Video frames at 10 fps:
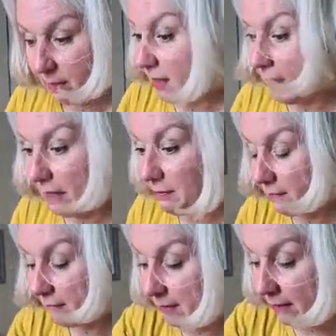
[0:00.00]
Yeah, I haven't
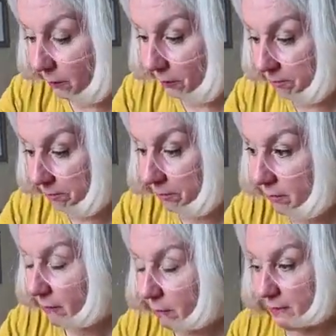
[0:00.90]
seen that one. But
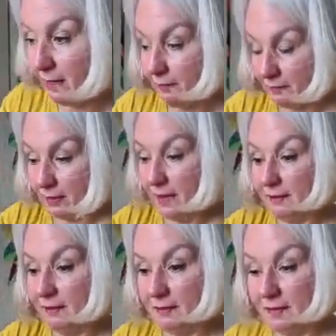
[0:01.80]
yeah, so
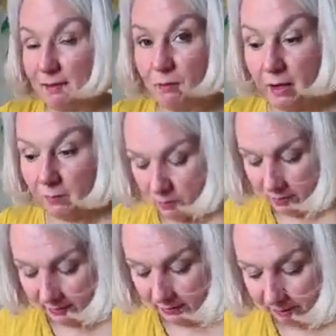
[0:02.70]
that's what I'm
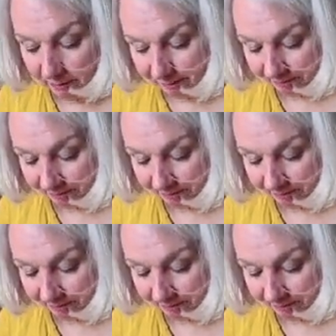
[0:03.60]
working on.